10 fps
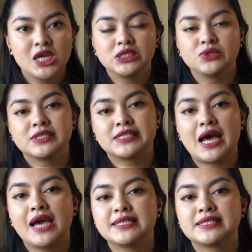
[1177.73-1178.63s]
to a
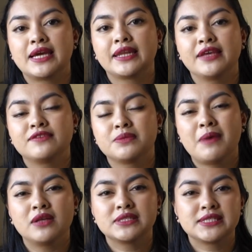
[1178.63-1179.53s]
size that gives
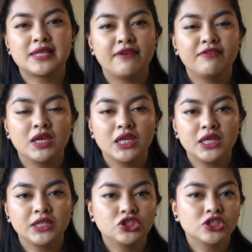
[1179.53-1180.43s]
about 7
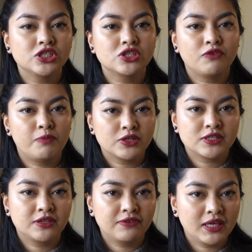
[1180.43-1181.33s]
inches of
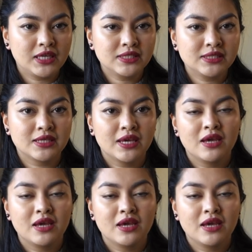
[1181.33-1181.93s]
positive ease,